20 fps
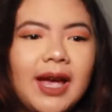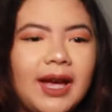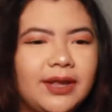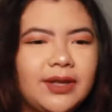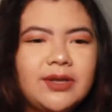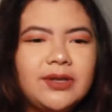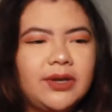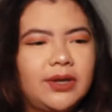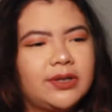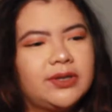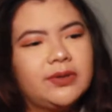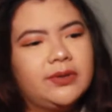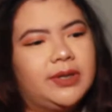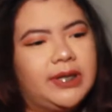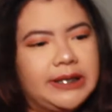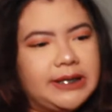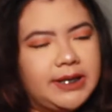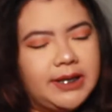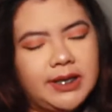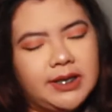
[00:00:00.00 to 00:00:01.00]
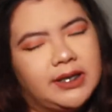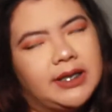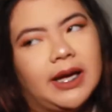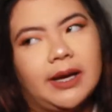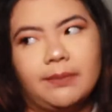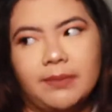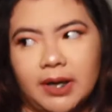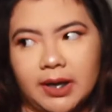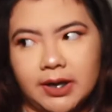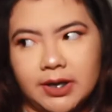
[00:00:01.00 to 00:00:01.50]
And there's also an incident
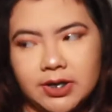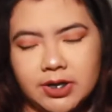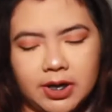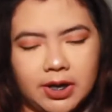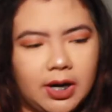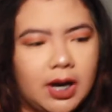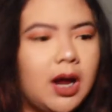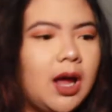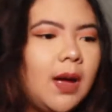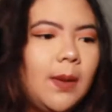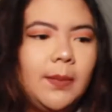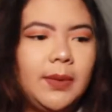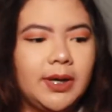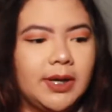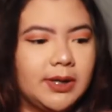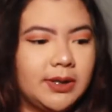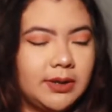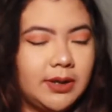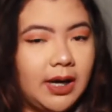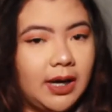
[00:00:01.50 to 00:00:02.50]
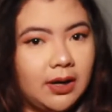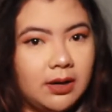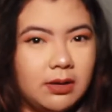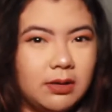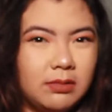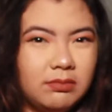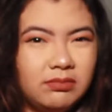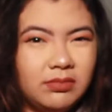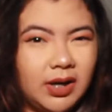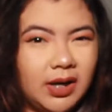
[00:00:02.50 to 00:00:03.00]
that I'm not gonna share because I
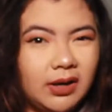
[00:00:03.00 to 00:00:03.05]
don't